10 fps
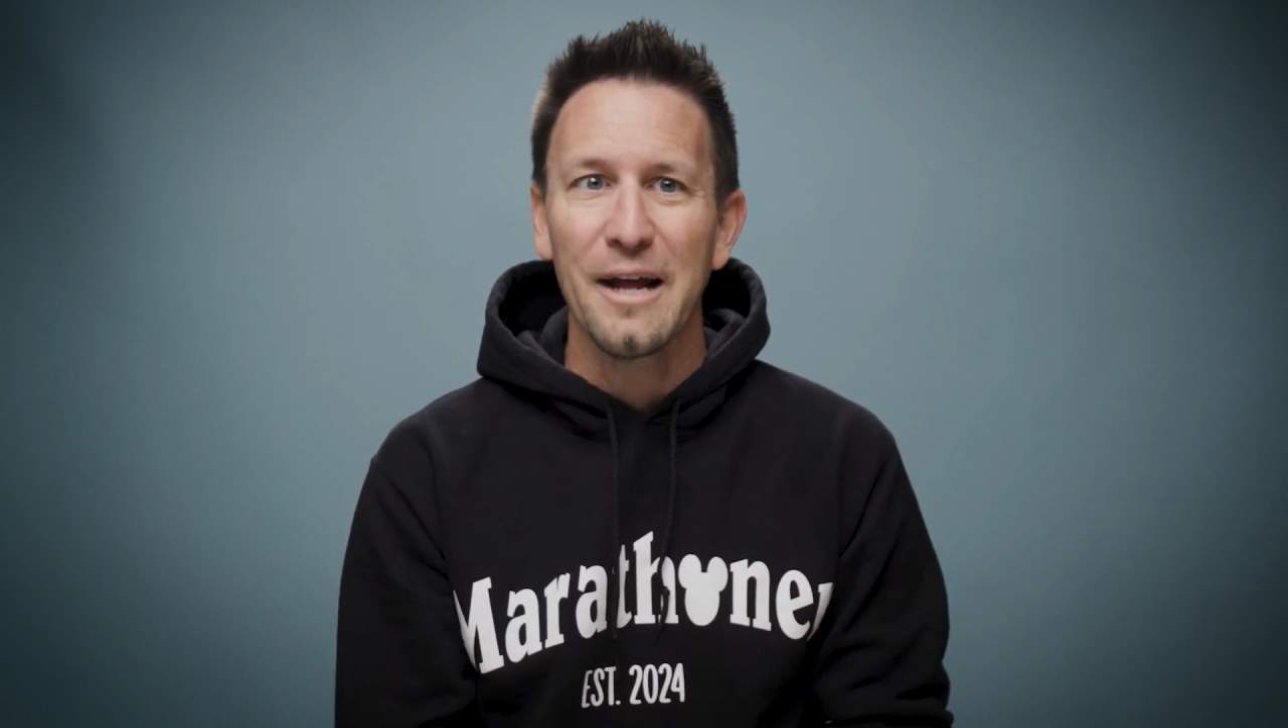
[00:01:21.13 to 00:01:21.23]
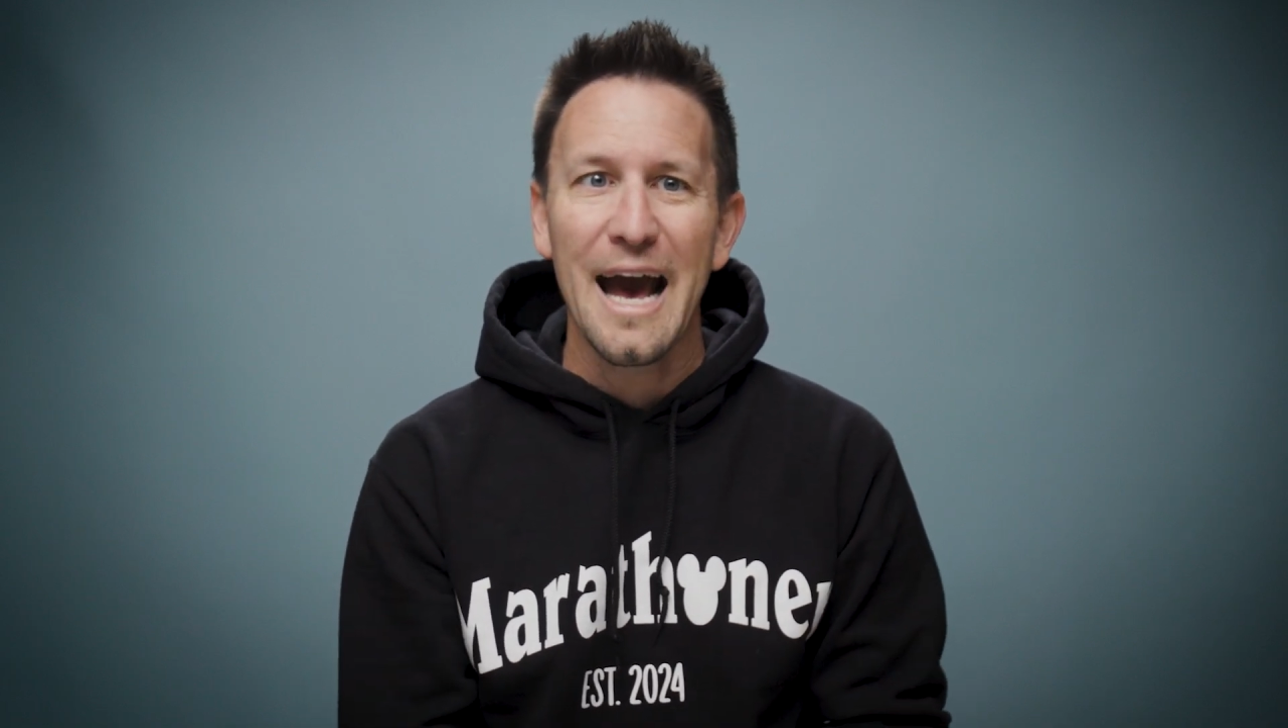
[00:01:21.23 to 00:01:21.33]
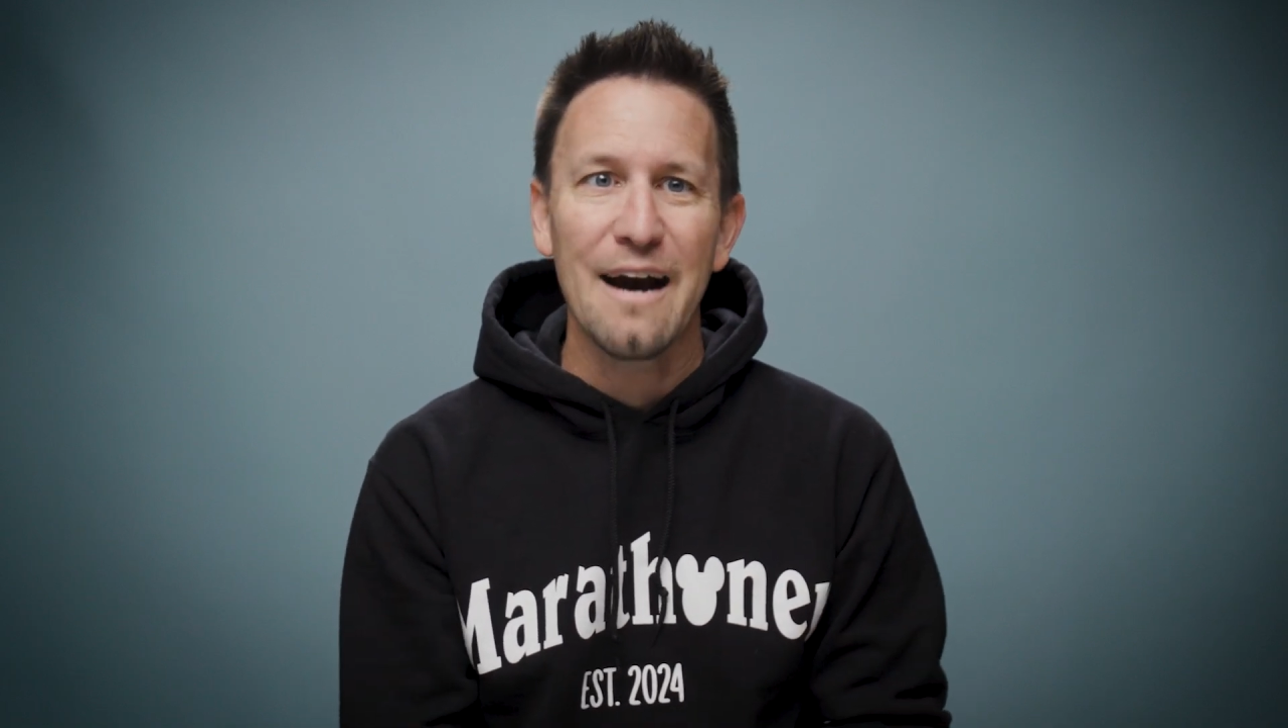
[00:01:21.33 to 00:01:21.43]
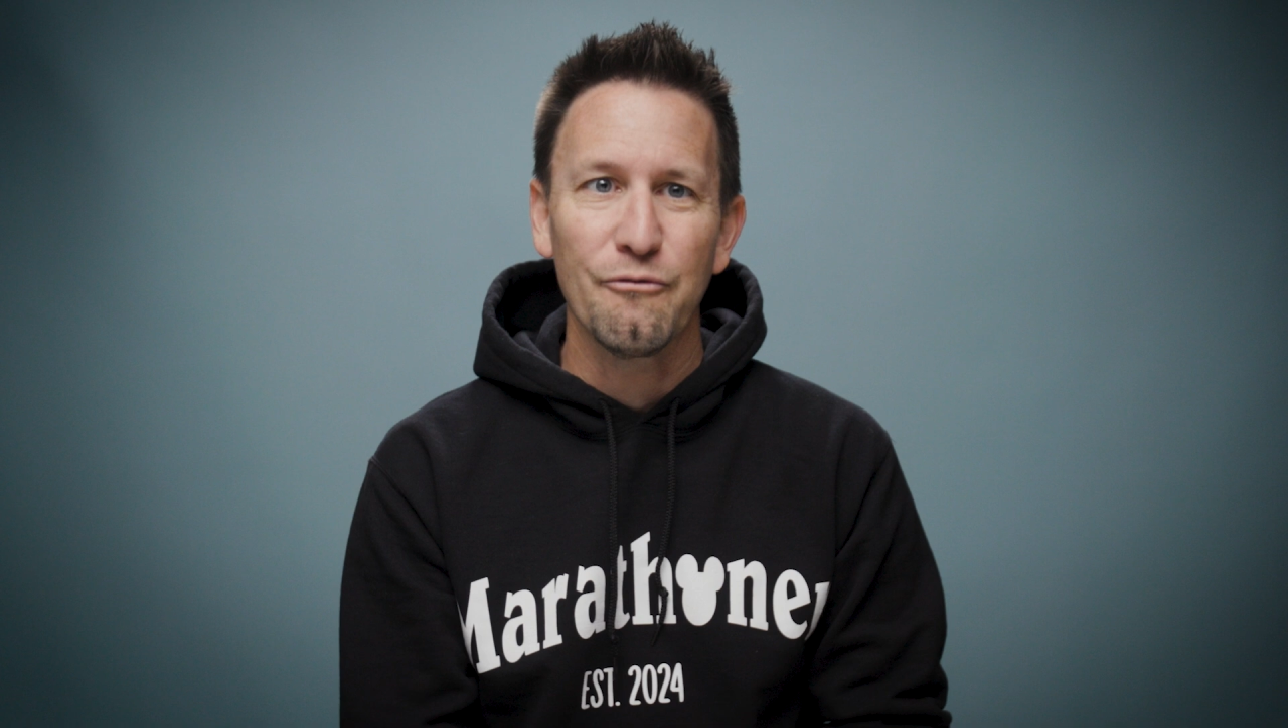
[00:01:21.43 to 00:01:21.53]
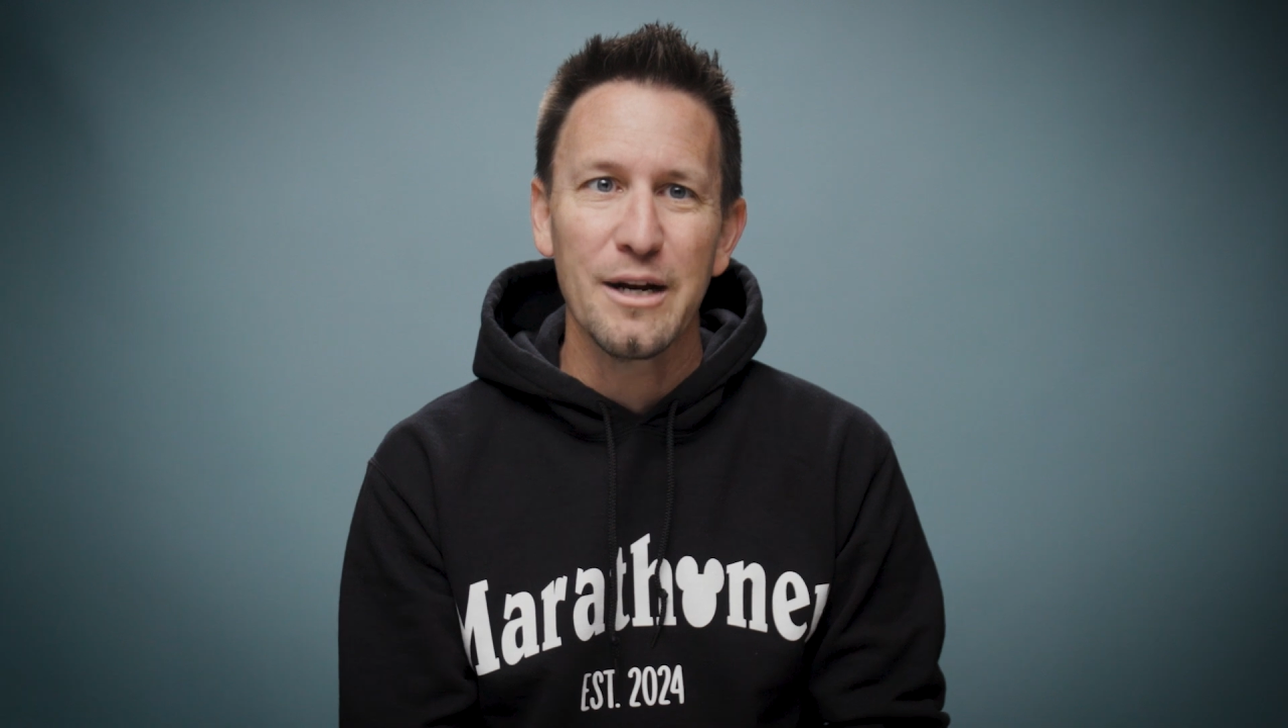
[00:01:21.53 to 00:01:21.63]

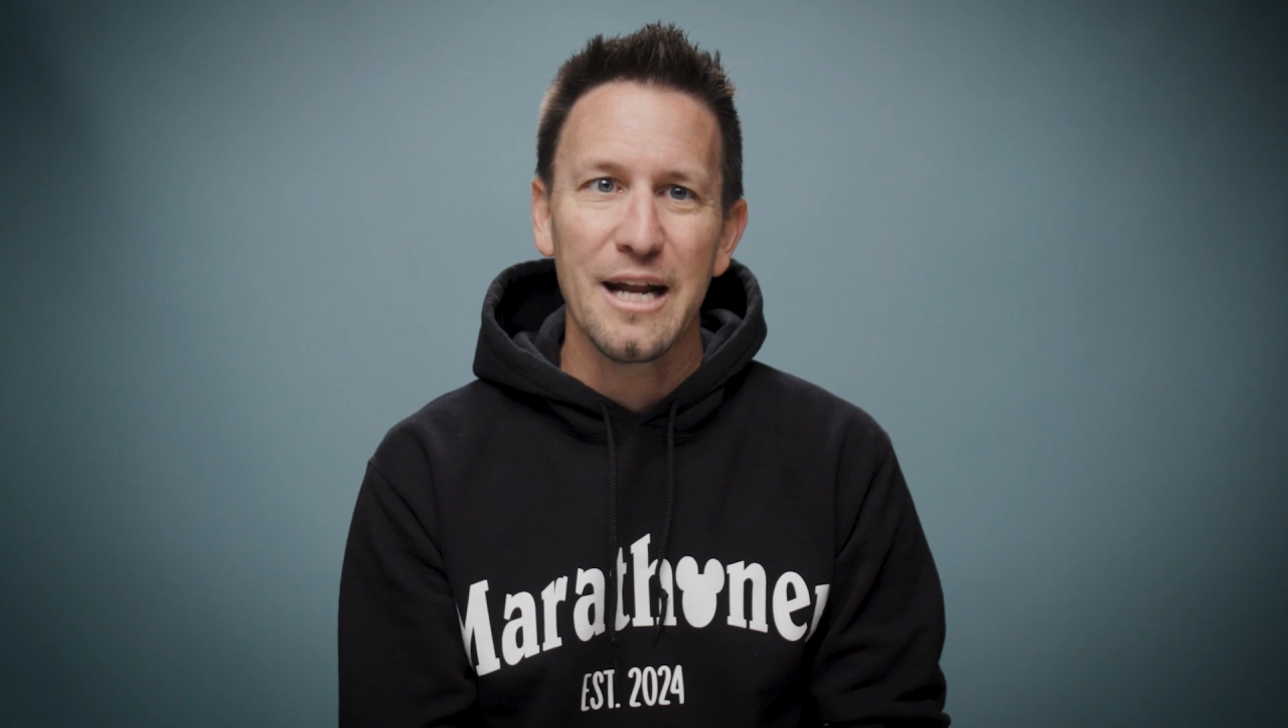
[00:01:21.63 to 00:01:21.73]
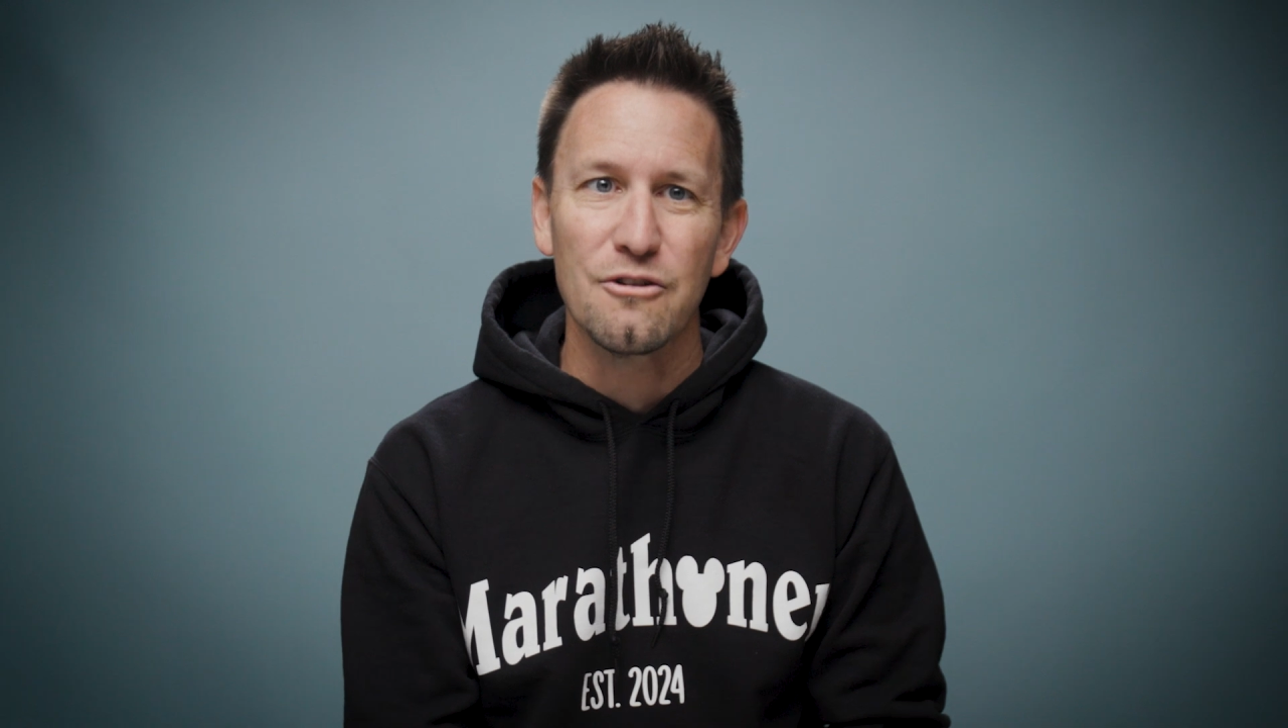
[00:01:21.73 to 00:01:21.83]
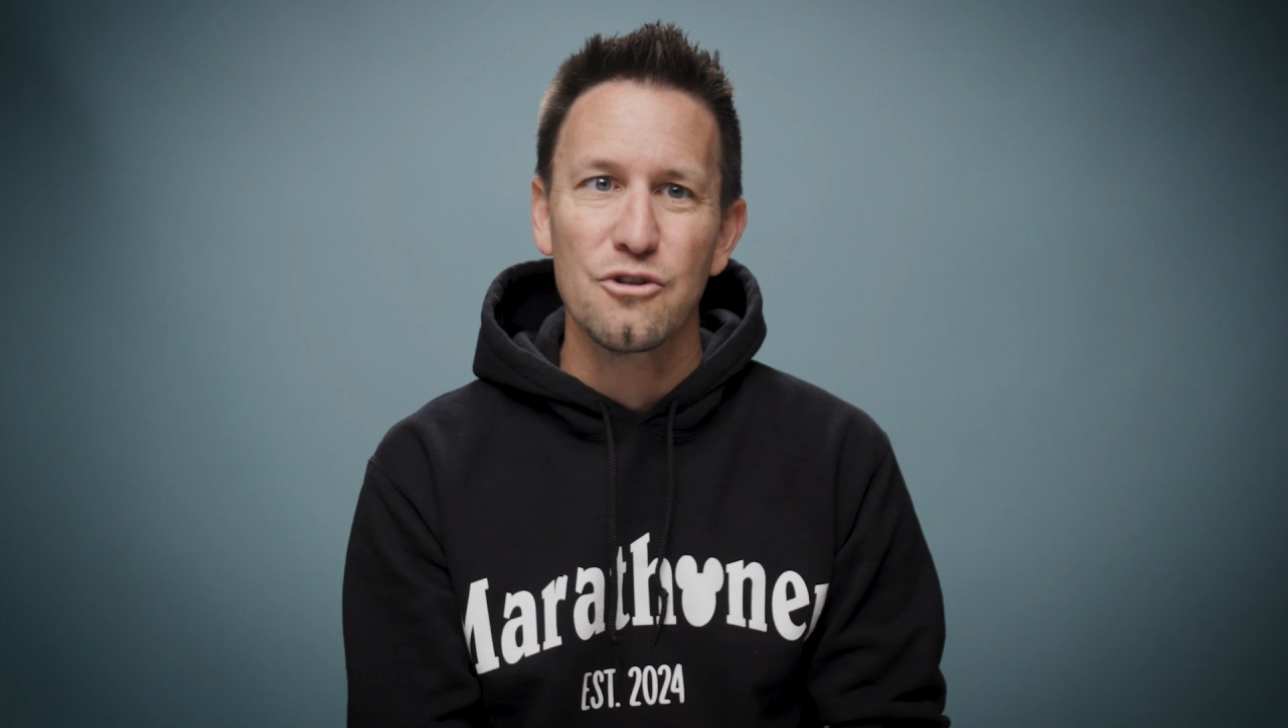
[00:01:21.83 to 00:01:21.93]
halfway down